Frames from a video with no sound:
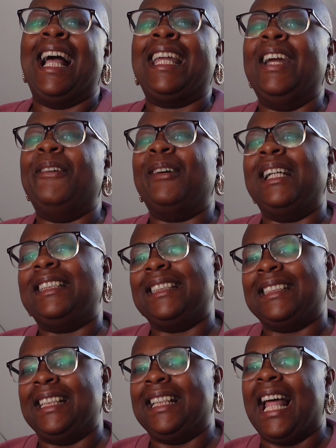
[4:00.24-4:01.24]
I can't wait to
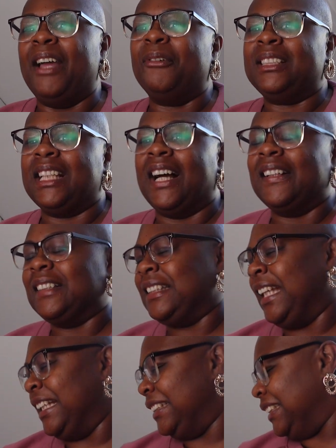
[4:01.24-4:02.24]
see like what y'all's
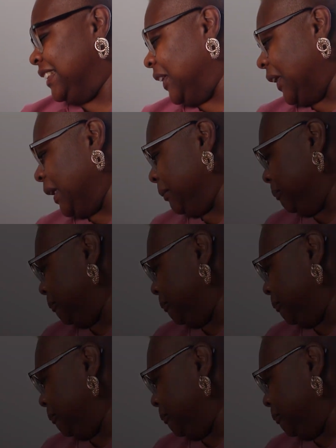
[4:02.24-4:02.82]
guesses are.